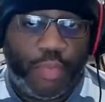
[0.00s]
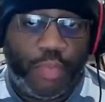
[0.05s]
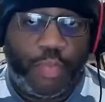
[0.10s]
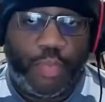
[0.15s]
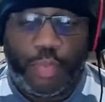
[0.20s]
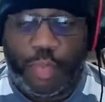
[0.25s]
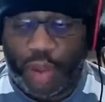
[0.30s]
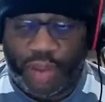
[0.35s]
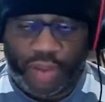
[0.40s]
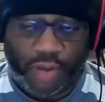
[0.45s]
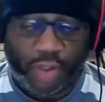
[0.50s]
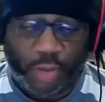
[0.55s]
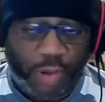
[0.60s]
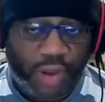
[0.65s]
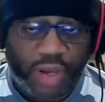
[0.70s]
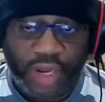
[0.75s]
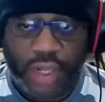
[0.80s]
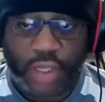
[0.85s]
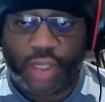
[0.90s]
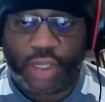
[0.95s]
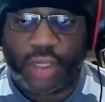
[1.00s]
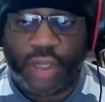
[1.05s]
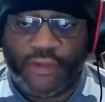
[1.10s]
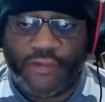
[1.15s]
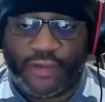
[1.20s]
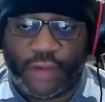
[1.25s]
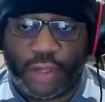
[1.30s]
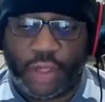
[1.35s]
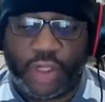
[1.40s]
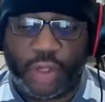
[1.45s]
But there's plenty
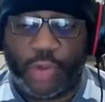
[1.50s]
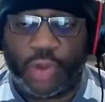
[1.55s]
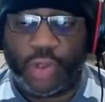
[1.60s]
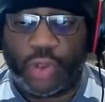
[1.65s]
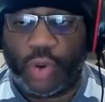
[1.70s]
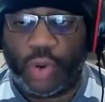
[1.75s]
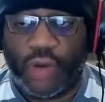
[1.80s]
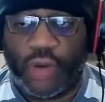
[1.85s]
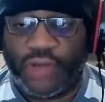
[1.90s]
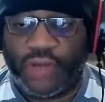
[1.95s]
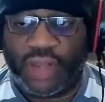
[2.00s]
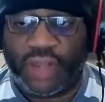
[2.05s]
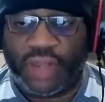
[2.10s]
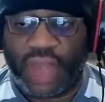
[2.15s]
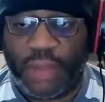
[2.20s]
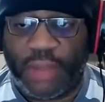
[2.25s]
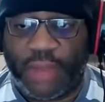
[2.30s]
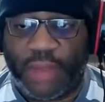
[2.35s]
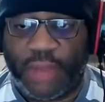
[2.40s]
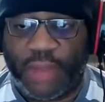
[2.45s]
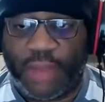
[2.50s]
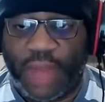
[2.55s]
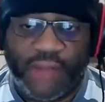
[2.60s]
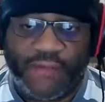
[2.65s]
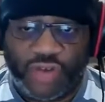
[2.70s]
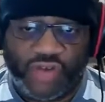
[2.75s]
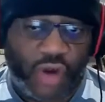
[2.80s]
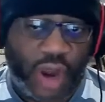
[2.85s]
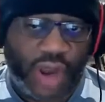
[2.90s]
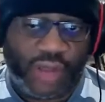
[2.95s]
of consumers who are of the type that if they
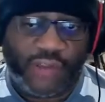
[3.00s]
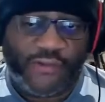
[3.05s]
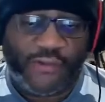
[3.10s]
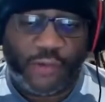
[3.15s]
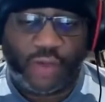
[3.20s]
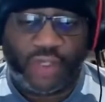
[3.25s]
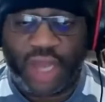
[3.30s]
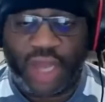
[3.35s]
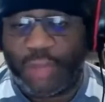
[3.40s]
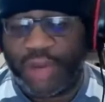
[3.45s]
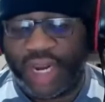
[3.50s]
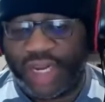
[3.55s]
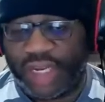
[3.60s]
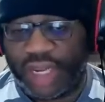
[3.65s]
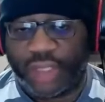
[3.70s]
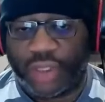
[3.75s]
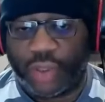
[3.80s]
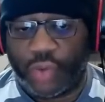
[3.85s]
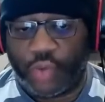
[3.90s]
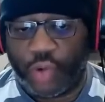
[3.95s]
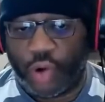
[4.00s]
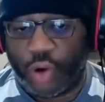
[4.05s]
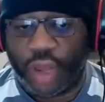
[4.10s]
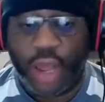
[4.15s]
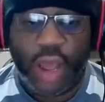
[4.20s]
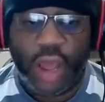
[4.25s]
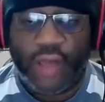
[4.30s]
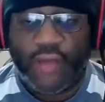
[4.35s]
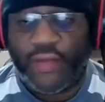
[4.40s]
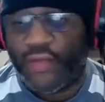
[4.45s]
try it the first time and it doesn't work,
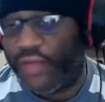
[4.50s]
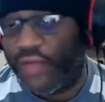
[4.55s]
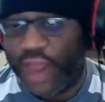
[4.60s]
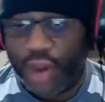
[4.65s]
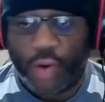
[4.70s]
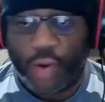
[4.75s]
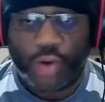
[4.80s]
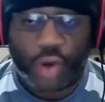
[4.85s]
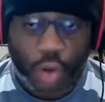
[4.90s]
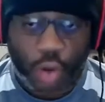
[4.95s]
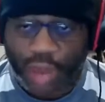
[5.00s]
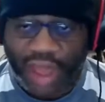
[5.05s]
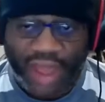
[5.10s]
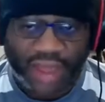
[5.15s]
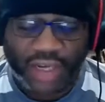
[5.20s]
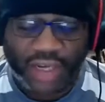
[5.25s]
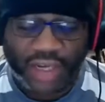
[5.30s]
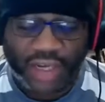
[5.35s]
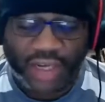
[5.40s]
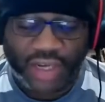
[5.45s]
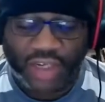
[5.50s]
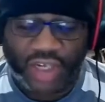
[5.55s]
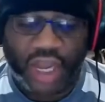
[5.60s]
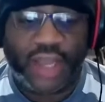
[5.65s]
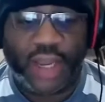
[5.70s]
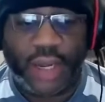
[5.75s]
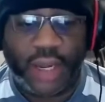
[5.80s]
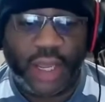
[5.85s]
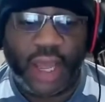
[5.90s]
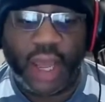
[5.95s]
they don't go back and check it
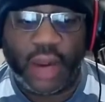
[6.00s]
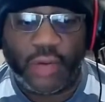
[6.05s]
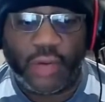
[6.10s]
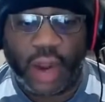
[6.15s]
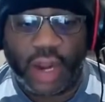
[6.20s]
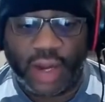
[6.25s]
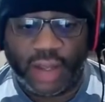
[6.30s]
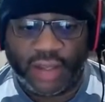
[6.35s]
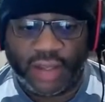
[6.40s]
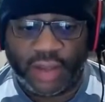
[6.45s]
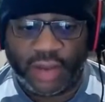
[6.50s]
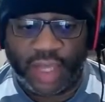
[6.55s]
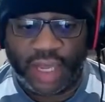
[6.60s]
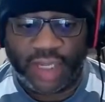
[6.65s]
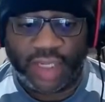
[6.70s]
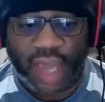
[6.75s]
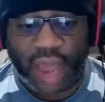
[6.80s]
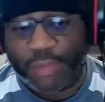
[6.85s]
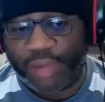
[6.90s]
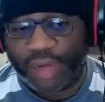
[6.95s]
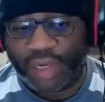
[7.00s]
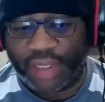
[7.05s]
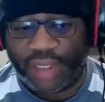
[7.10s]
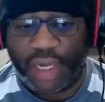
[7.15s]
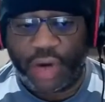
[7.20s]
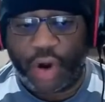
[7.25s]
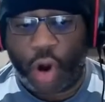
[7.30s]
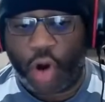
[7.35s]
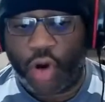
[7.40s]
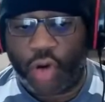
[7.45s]
again, right, until they happen to
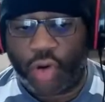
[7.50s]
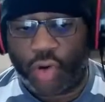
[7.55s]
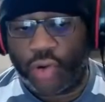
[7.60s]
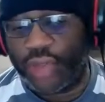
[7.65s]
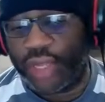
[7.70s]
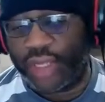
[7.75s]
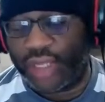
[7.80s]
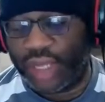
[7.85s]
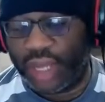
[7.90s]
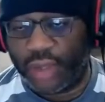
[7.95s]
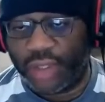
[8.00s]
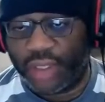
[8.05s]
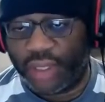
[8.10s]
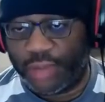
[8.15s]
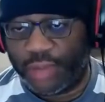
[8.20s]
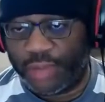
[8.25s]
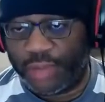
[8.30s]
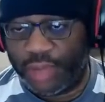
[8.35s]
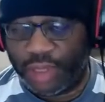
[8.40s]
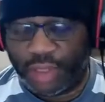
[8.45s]
see an article that tells them that